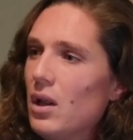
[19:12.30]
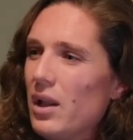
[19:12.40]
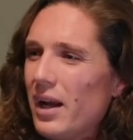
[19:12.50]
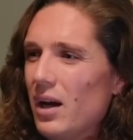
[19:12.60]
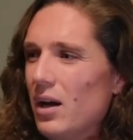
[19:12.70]

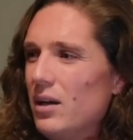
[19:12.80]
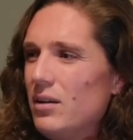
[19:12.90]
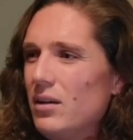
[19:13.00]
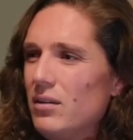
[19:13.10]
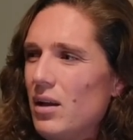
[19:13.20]
like
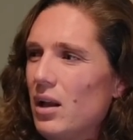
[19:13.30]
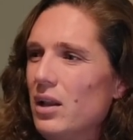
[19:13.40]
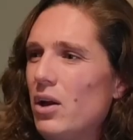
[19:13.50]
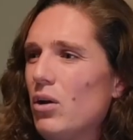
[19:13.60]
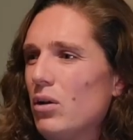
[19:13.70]
a. A
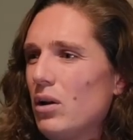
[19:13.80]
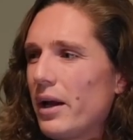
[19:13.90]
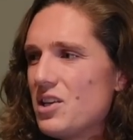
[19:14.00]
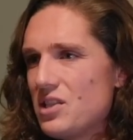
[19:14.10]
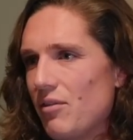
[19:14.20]
little,
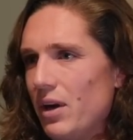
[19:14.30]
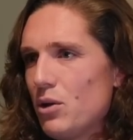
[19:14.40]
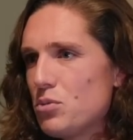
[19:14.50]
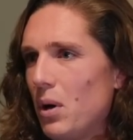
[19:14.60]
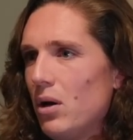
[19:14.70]
like a seven
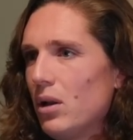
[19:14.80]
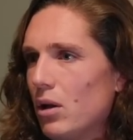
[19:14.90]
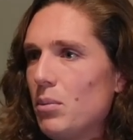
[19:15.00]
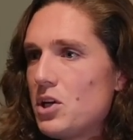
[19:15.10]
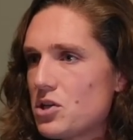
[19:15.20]
ounce ball, a
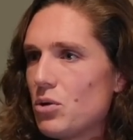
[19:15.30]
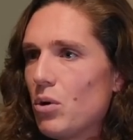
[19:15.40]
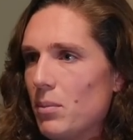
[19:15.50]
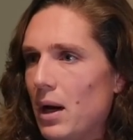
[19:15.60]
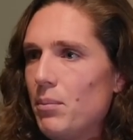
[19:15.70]
little bit just to
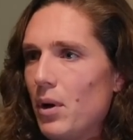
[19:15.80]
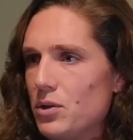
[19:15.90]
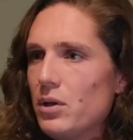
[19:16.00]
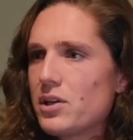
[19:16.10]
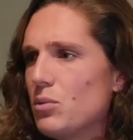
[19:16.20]
warm up. Yeah. I'll
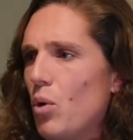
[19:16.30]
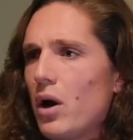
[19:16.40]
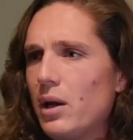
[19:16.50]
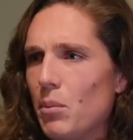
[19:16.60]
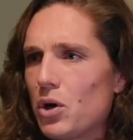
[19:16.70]
do like some
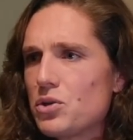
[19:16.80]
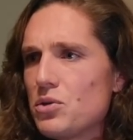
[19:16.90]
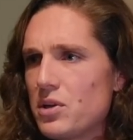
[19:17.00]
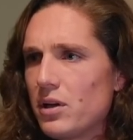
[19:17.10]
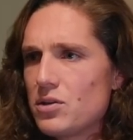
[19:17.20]
walking
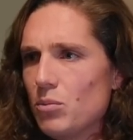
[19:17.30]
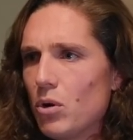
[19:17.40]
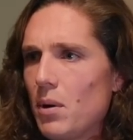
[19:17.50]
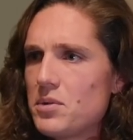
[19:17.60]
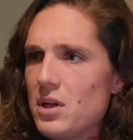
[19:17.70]
marshals, like some
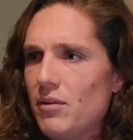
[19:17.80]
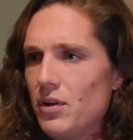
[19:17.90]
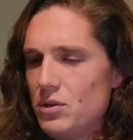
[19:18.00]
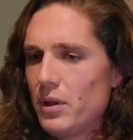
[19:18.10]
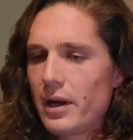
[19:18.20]
warm up yeah. stuff.
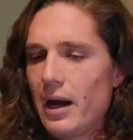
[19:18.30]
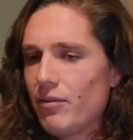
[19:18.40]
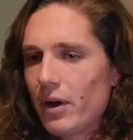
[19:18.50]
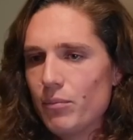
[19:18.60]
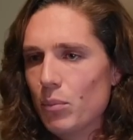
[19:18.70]
I'll do like, I have
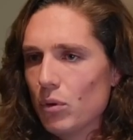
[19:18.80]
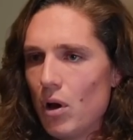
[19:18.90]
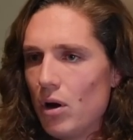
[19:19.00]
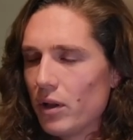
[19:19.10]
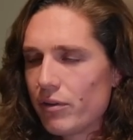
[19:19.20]
like a
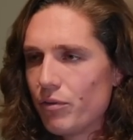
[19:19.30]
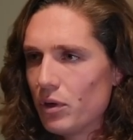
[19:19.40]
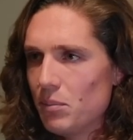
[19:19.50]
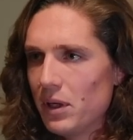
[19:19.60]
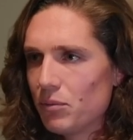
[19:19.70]
long, like
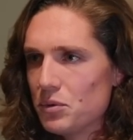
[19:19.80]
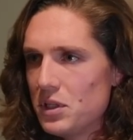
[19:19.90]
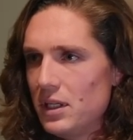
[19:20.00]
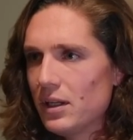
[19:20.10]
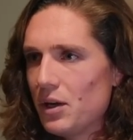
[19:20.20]
forty minute
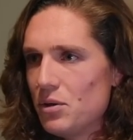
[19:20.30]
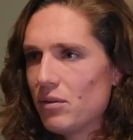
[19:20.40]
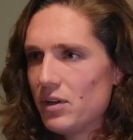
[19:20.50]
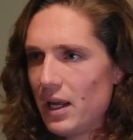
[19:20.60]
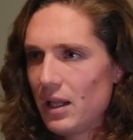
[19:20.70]
routine I do
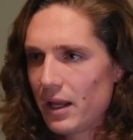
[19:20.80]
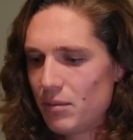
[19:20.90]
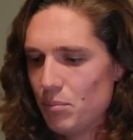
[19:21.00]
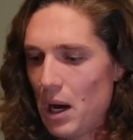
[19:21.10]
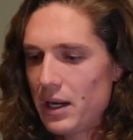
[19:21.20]
every day,
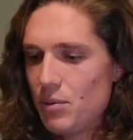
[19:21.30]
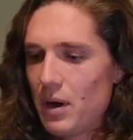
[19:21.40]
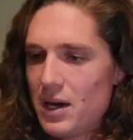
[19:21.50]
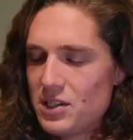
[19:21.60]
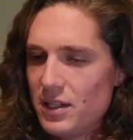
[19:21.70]
like body
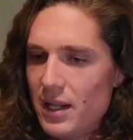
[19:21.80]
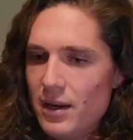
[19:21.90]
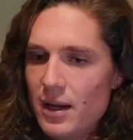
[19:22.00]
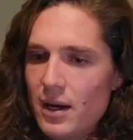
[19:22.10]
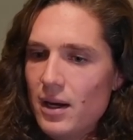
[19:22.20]
wise. And
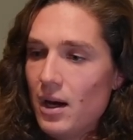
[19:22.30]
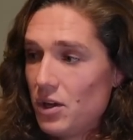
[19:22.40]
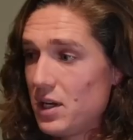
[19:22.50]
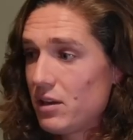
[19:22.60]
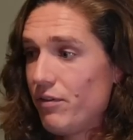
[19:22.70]
then I'll
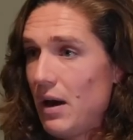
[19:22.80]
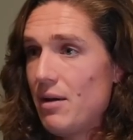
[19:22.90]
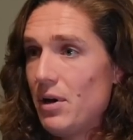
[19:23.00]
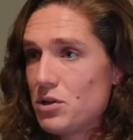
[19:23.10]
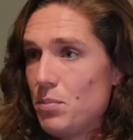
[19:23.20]
take the
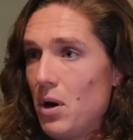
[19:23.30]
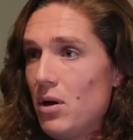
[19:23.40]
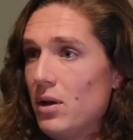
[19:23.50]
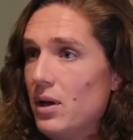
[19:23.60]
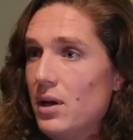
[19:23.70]
five ounce
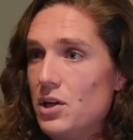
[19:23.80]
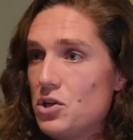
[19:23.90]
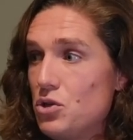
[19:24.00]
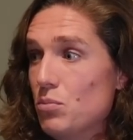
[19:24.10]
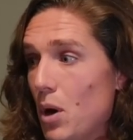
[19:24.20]
ball and
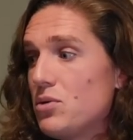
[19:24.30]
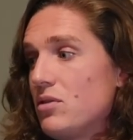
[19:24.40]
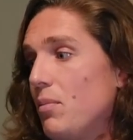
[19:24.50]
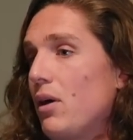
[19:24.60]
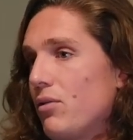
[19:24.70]
just do most
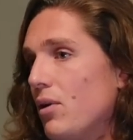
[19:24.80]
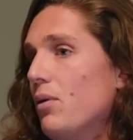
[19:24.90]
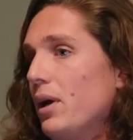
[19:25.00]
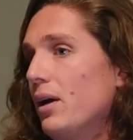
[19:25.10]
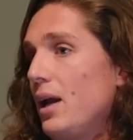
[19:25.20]
of my
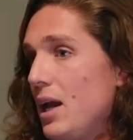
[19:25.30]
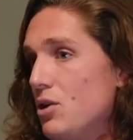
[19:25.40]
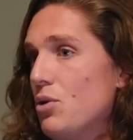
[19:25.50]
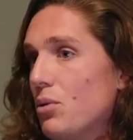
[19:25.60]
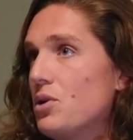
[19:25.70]
throwing
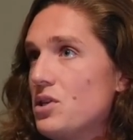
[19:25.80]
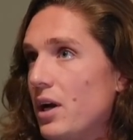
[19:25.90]
indoors